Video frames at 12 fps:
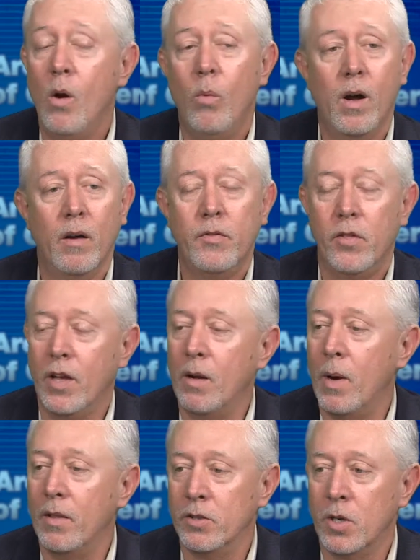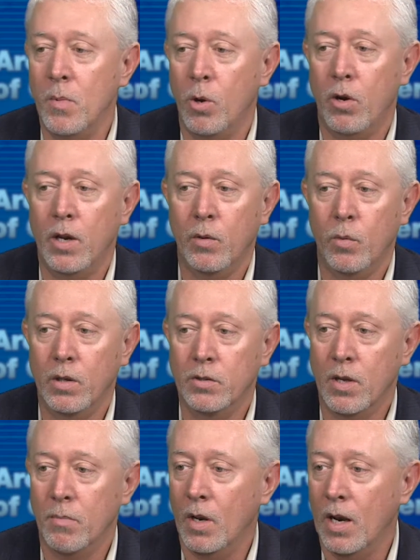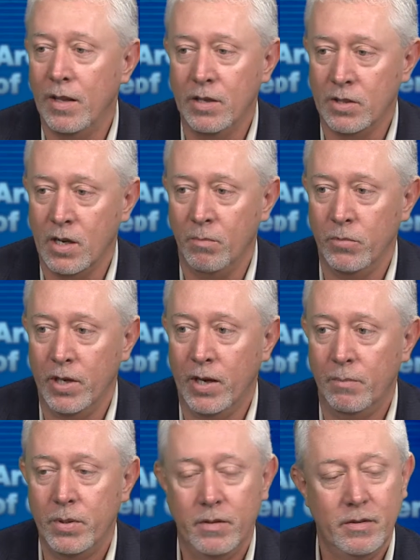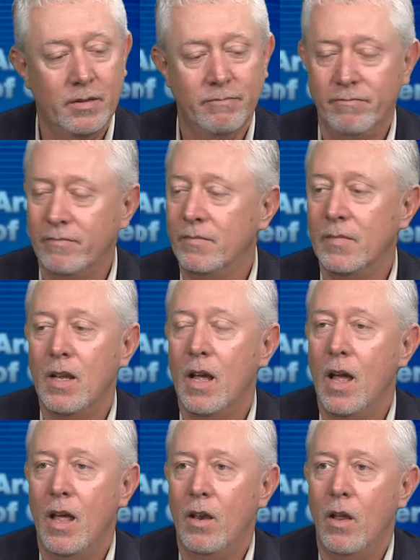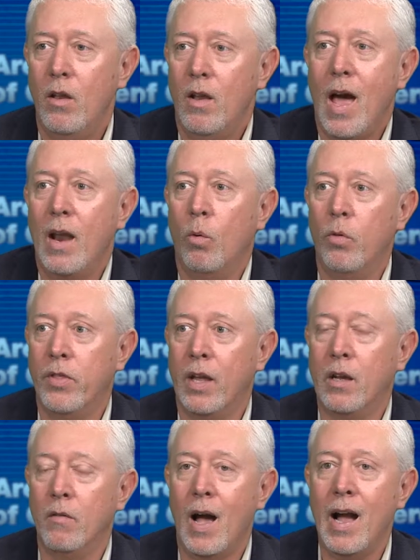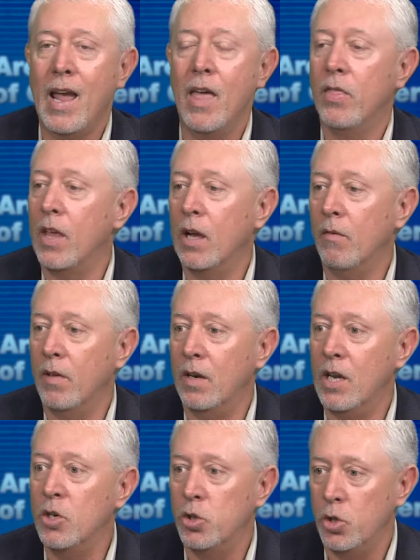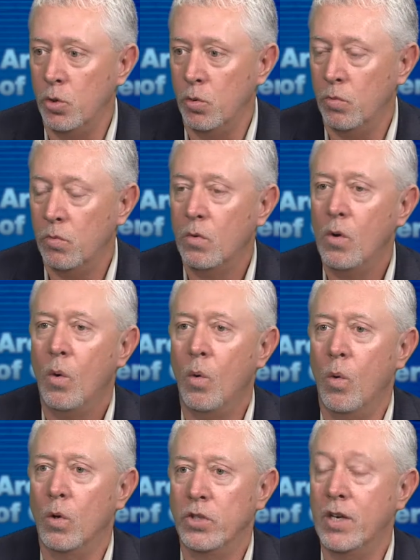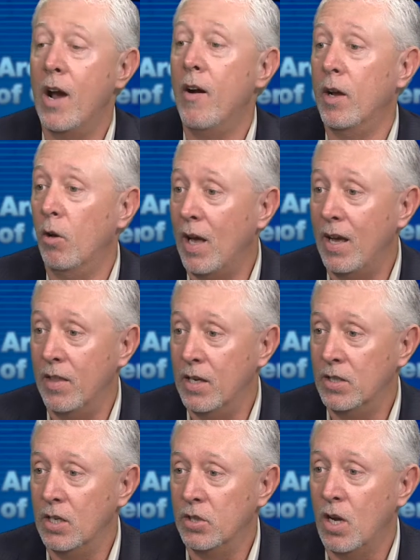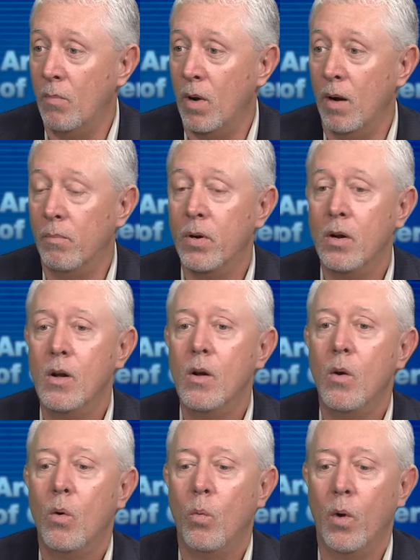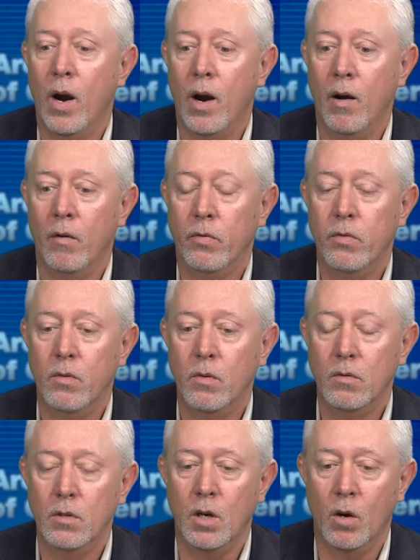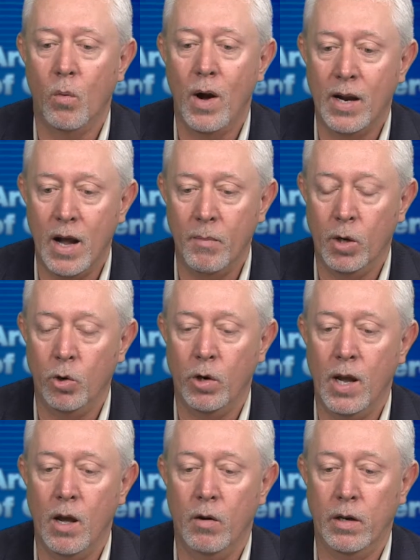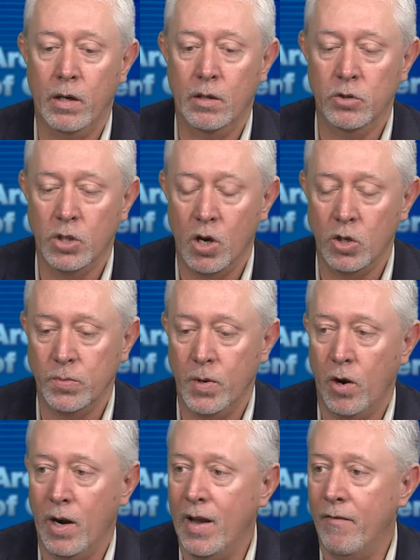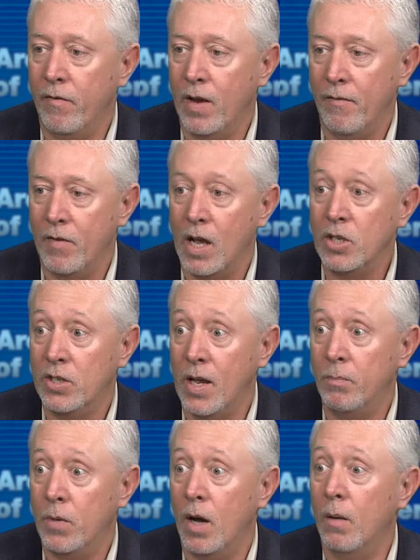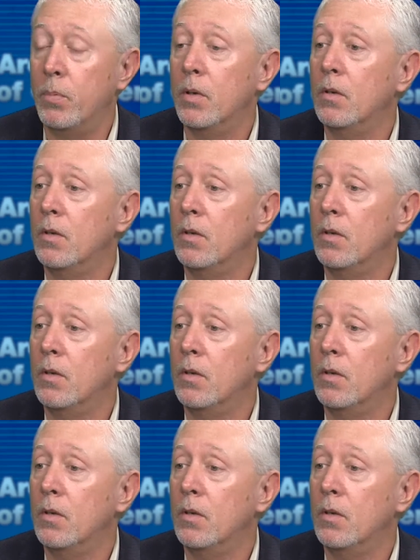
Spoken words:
Well, if you think about this community, when something like this comes up, I can't think of an issue or scenario like this that's come up where, you know, Wycomico County and Salisbury have not stepped up